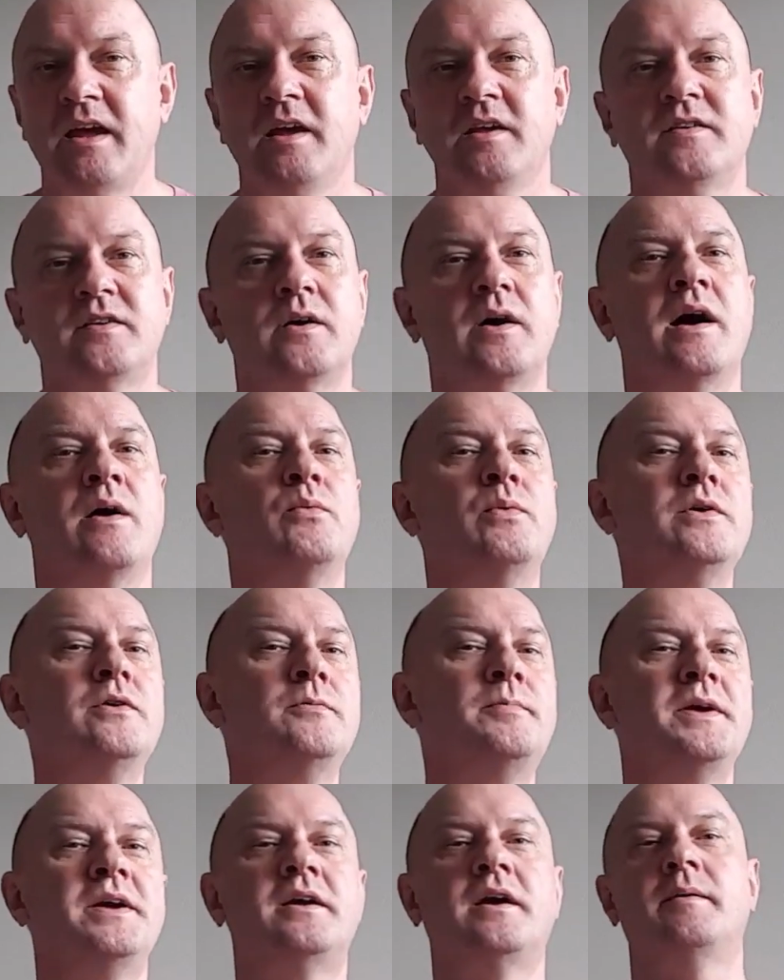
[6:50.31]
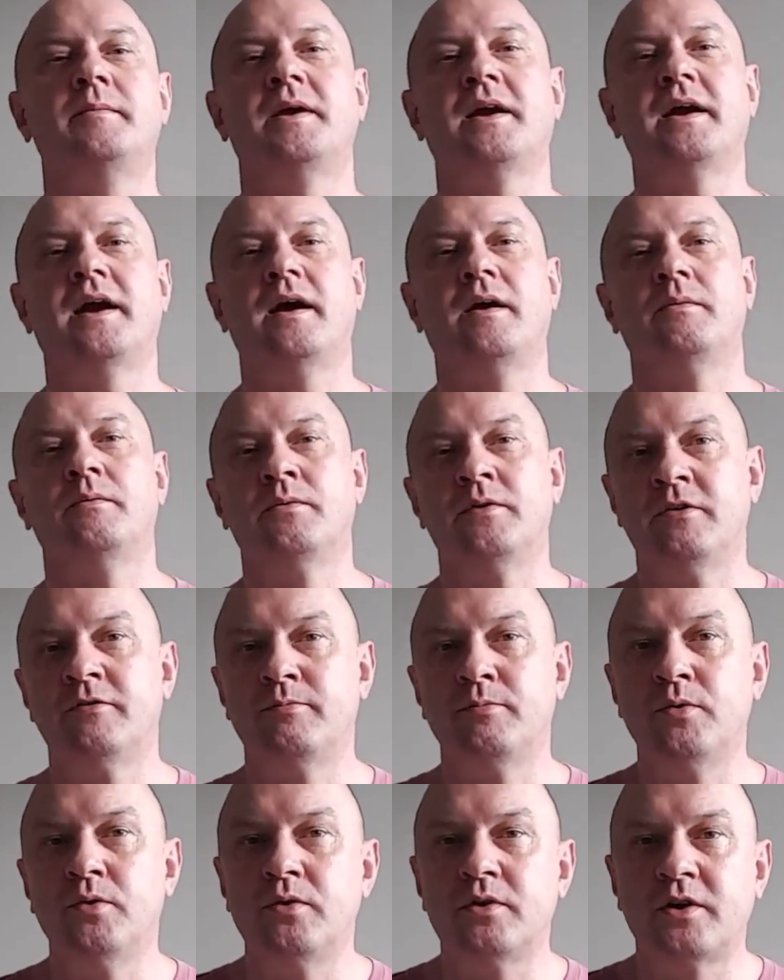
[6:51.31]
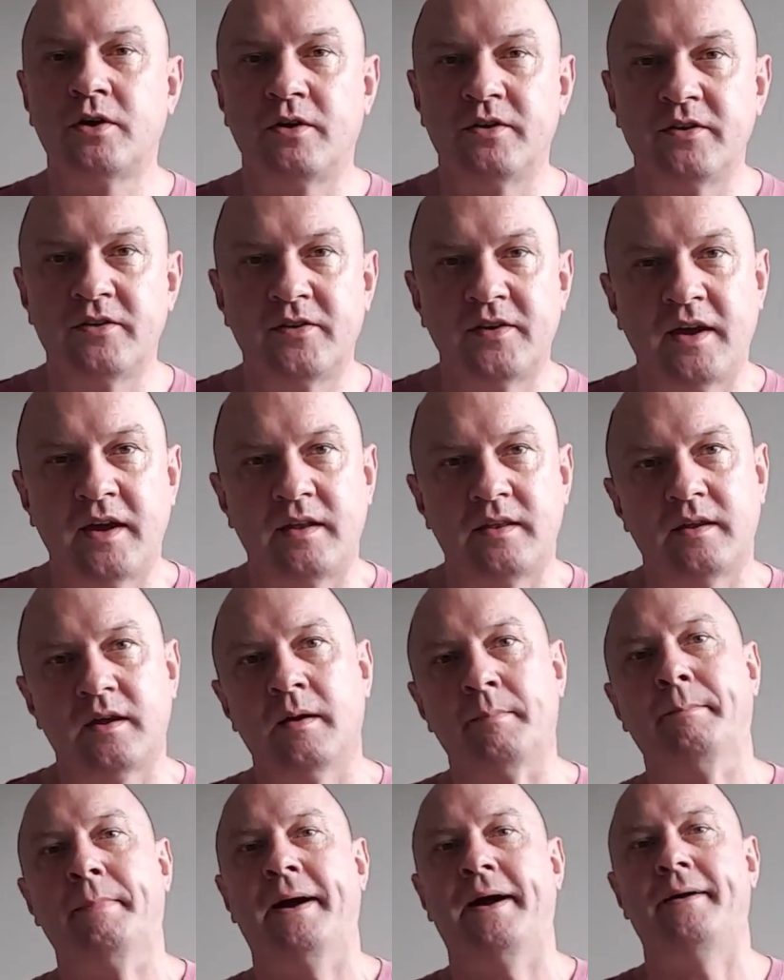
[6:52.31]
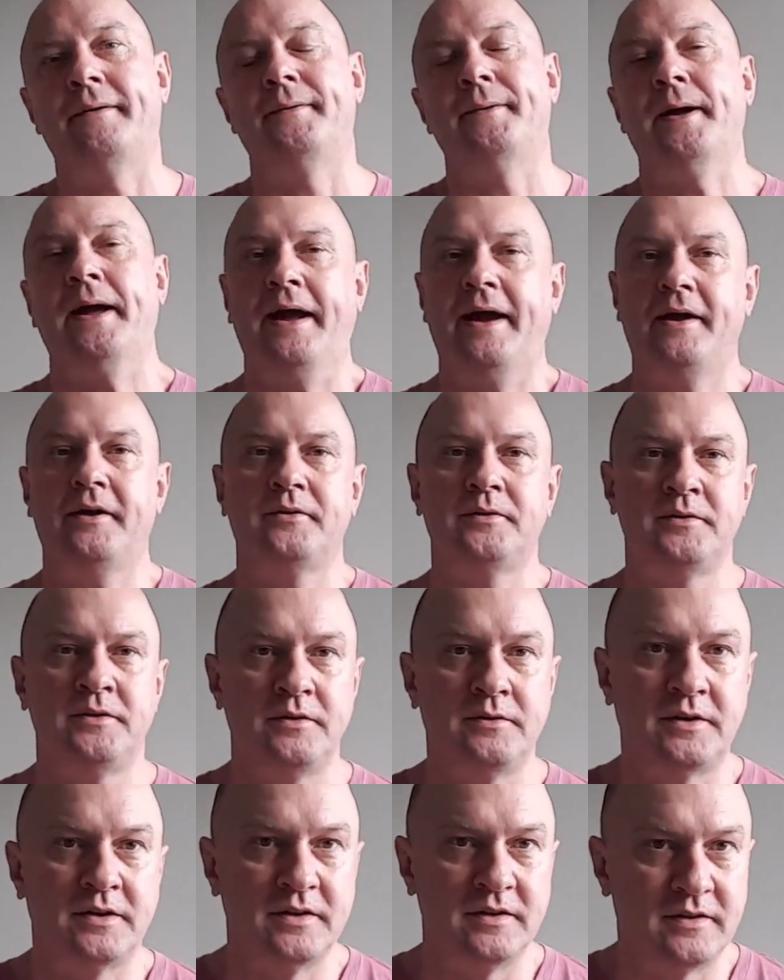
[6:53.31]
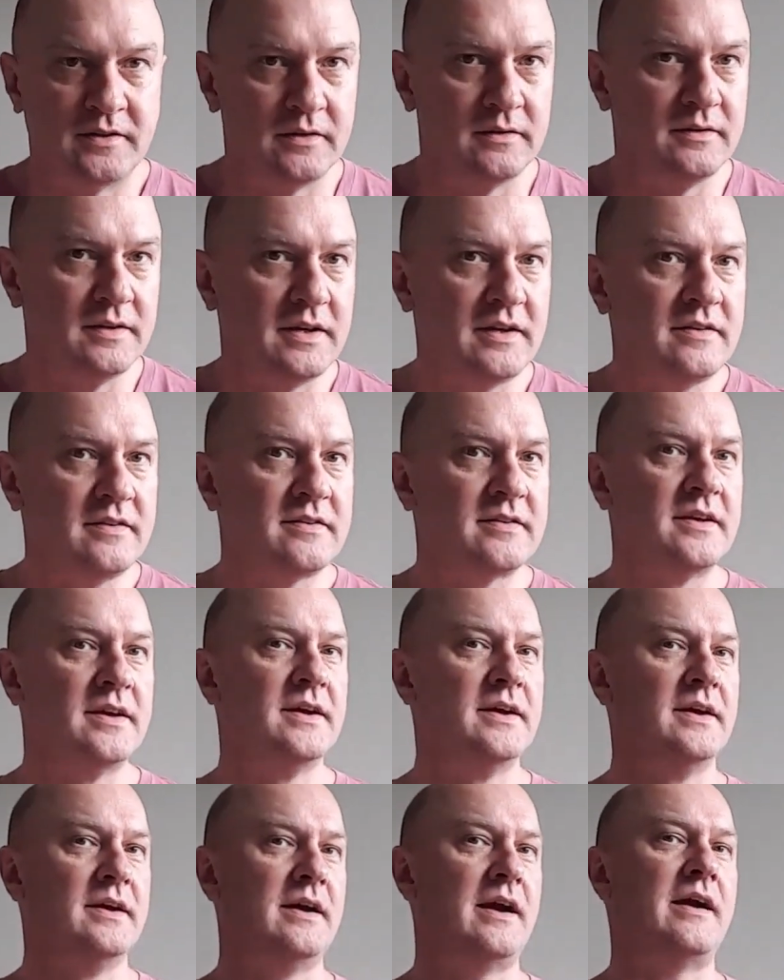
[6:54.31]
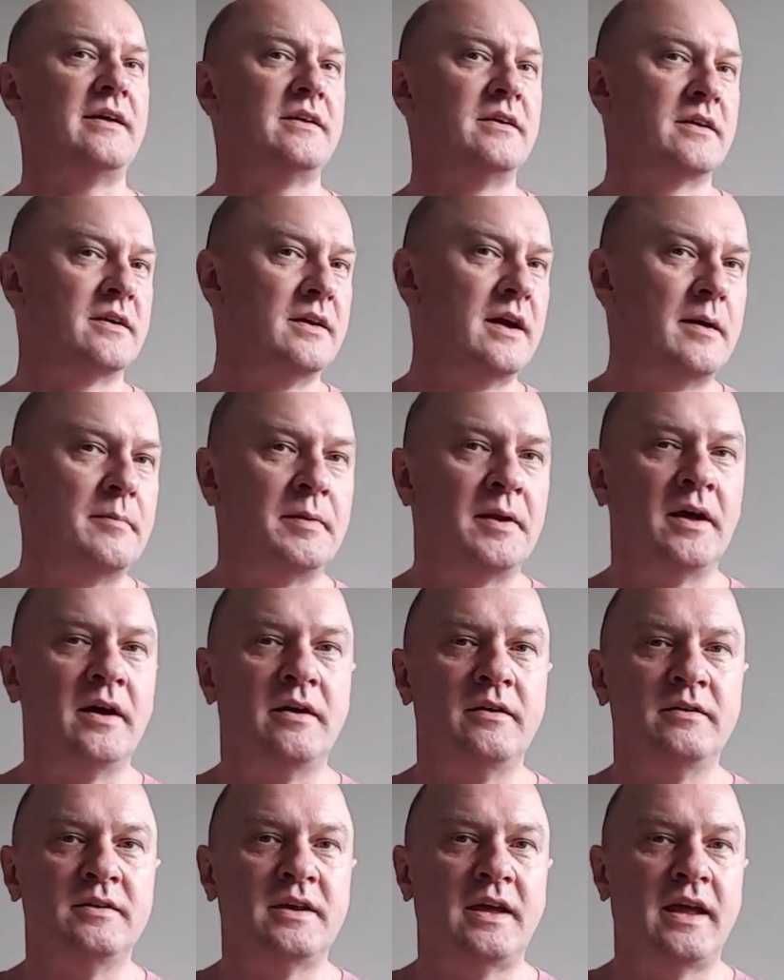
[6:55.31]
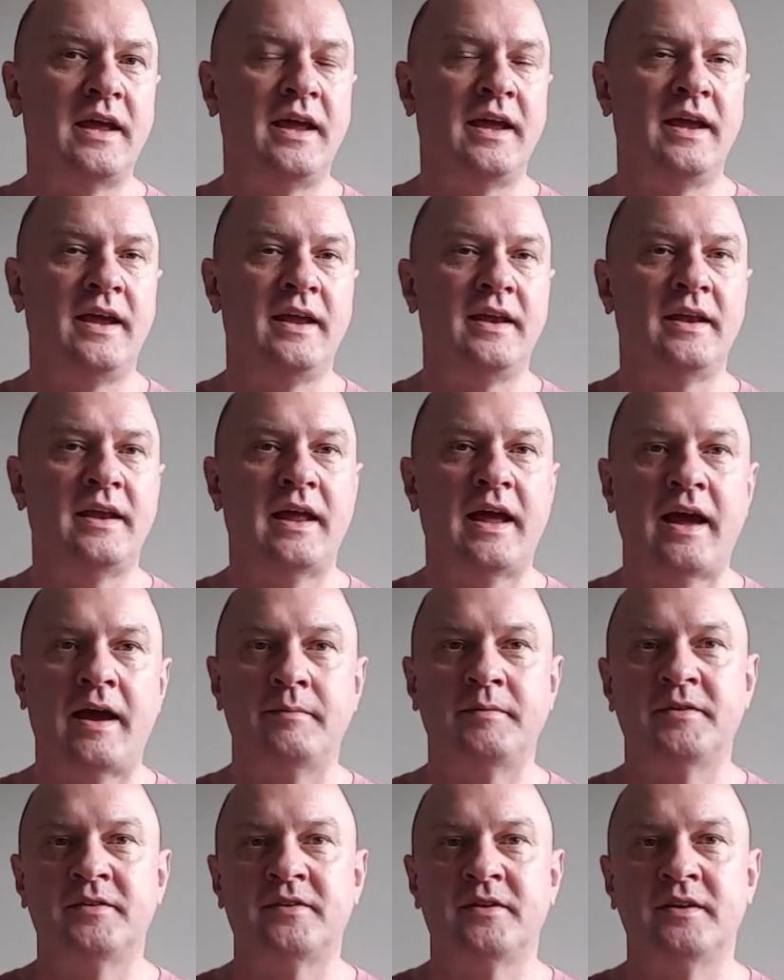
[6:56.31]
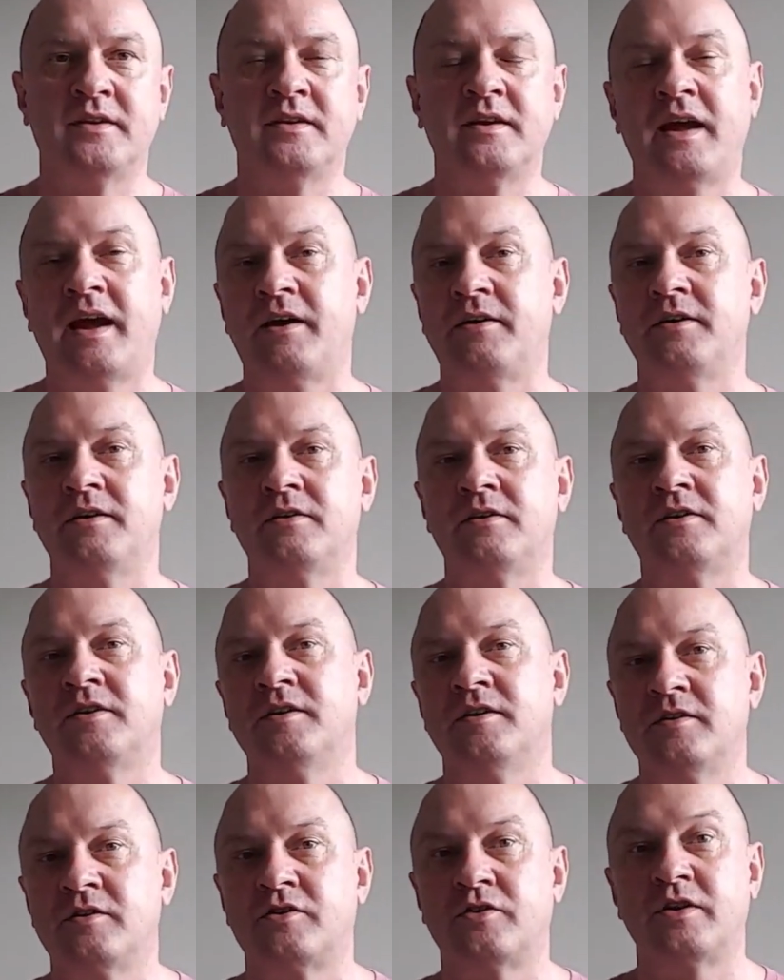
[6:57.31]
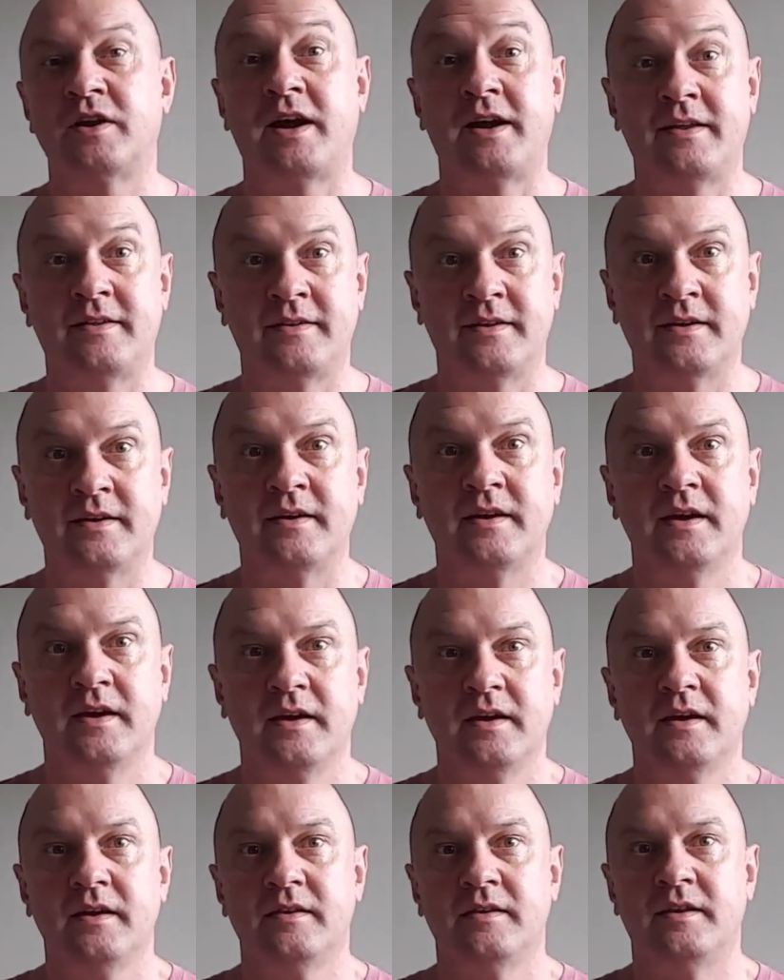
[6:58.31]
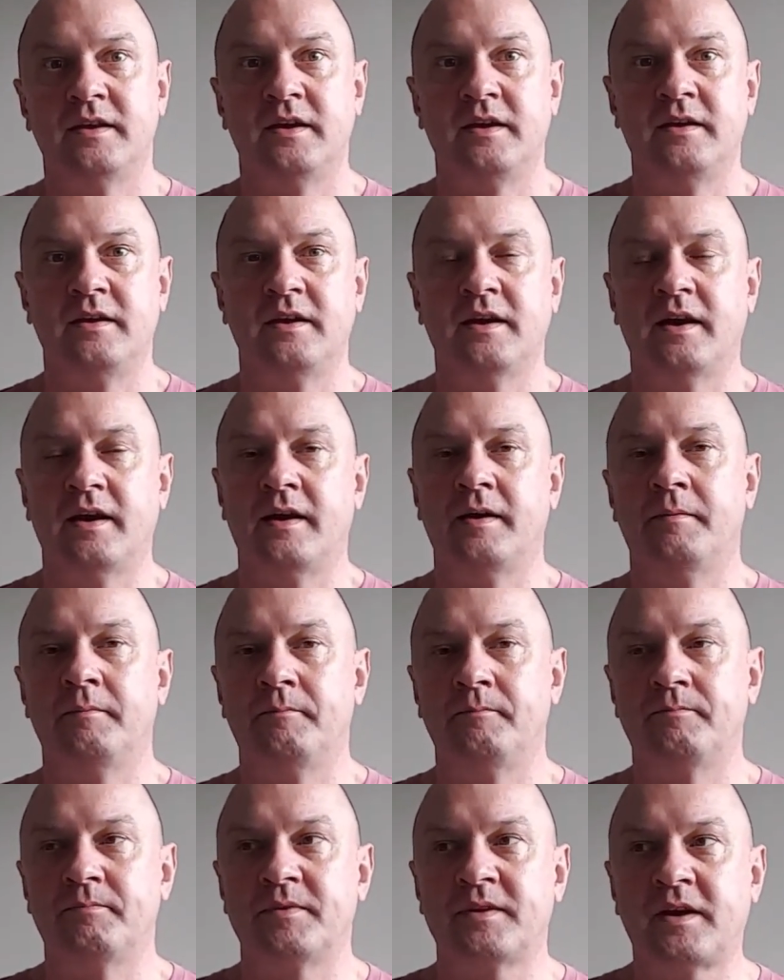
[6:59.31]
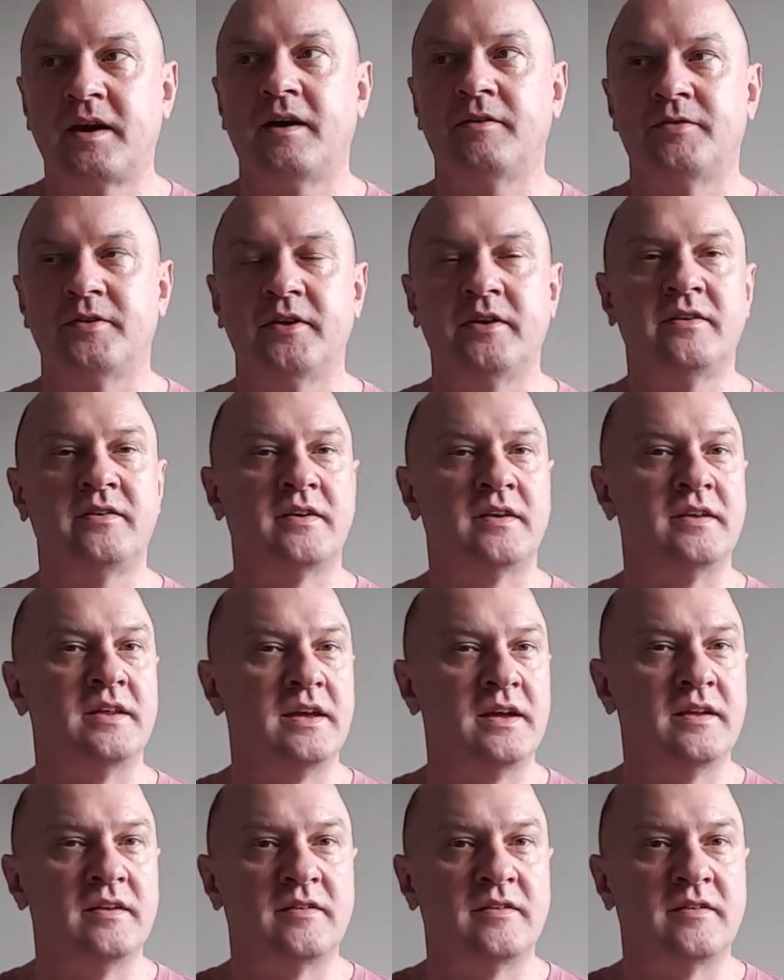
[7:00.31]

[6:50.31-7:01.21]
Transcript: So I will be coming out with more content about how you can do this, how you can upload in Amazon, how you can create the covers and the